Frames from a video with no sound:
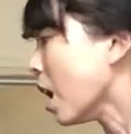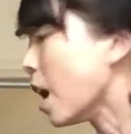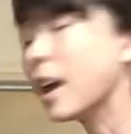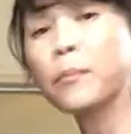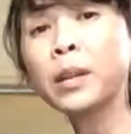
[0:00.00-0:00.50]

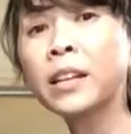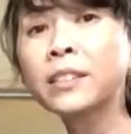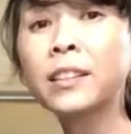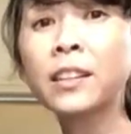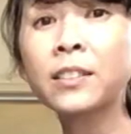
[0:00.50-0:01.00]
I mean,
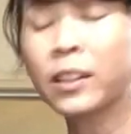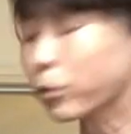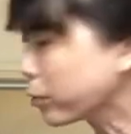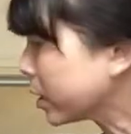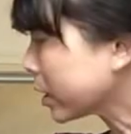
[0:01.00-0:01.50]
it's like
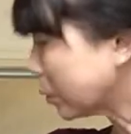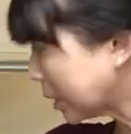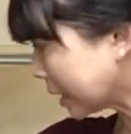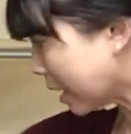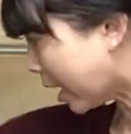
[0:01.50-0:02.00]
really,
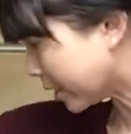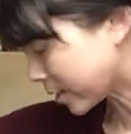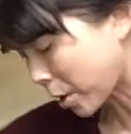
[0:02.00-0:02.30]
really hot.